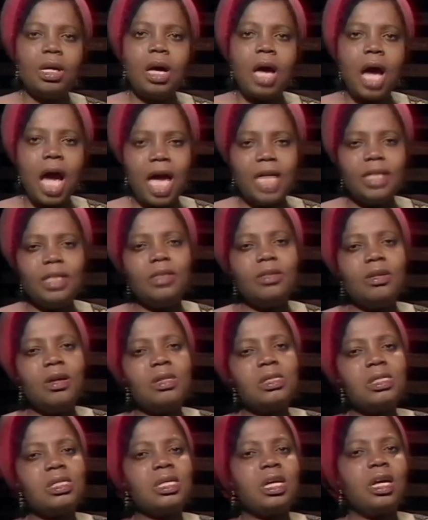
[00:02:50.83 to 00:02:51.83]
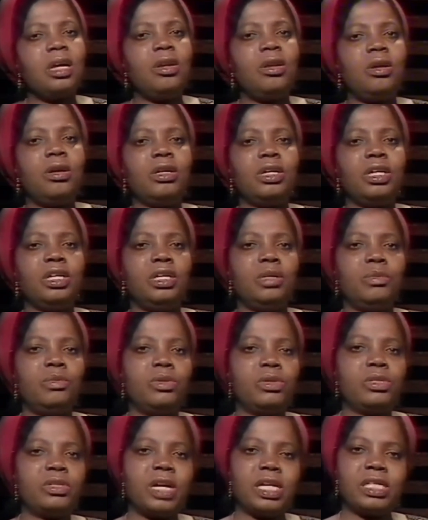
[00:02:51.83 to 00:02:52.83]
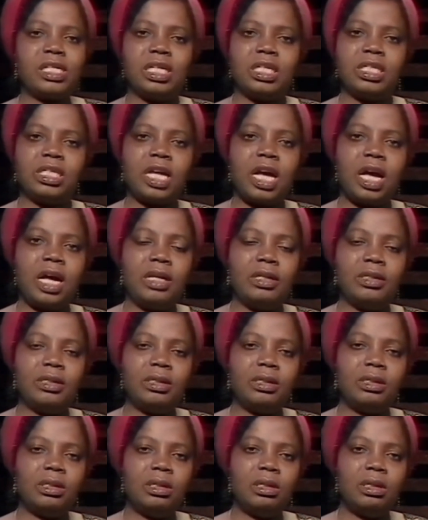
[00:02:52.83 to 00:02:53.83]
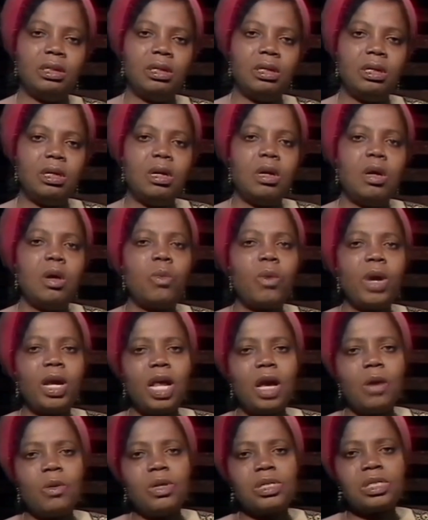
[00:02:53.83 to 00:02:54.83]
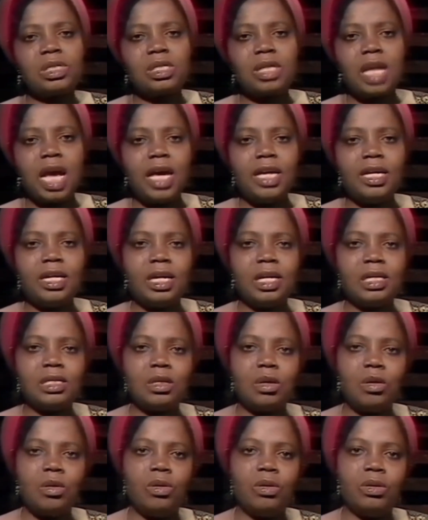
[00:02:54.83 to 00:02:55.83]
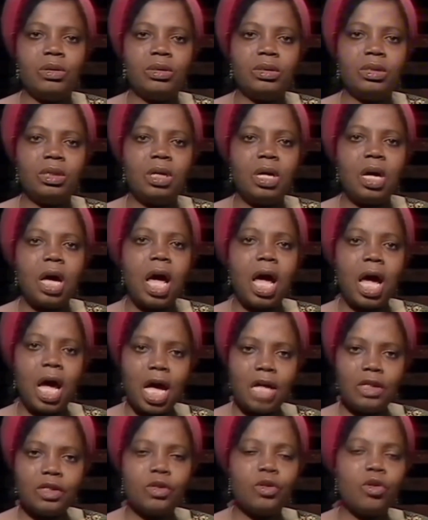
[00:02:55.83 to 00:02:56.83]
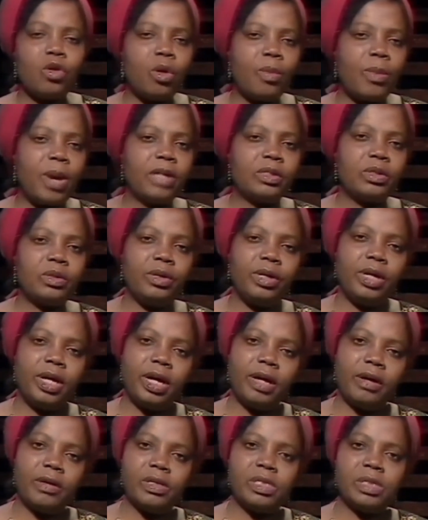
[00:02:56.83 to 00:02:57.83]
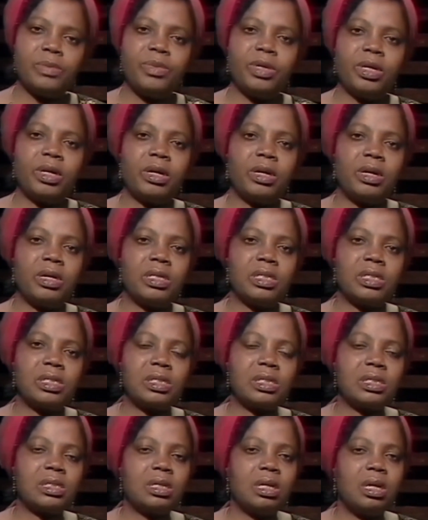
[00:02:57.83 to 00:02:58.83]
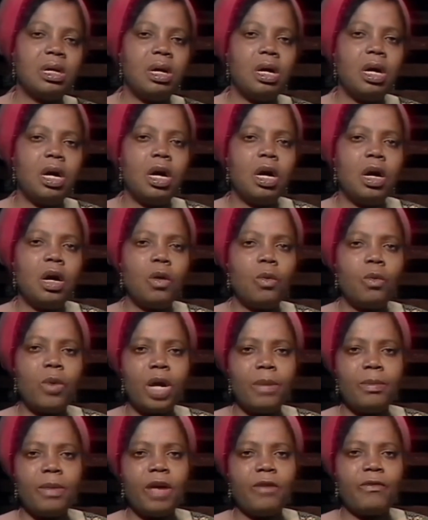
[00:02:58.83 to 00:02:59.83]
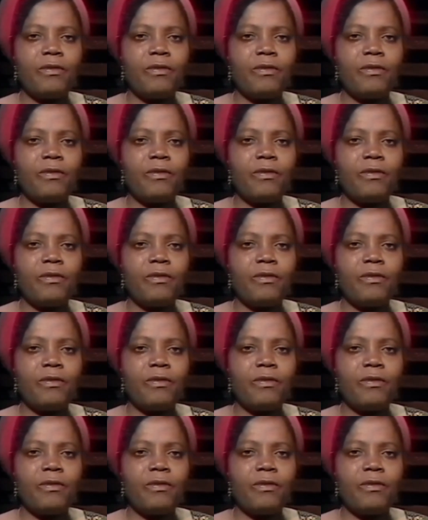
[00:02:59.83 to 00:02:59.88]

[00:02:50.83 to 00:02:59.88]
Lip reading: I did not stay long in Igbuzor as a child. When I was 9 years old, I had to go back to Lagos because when my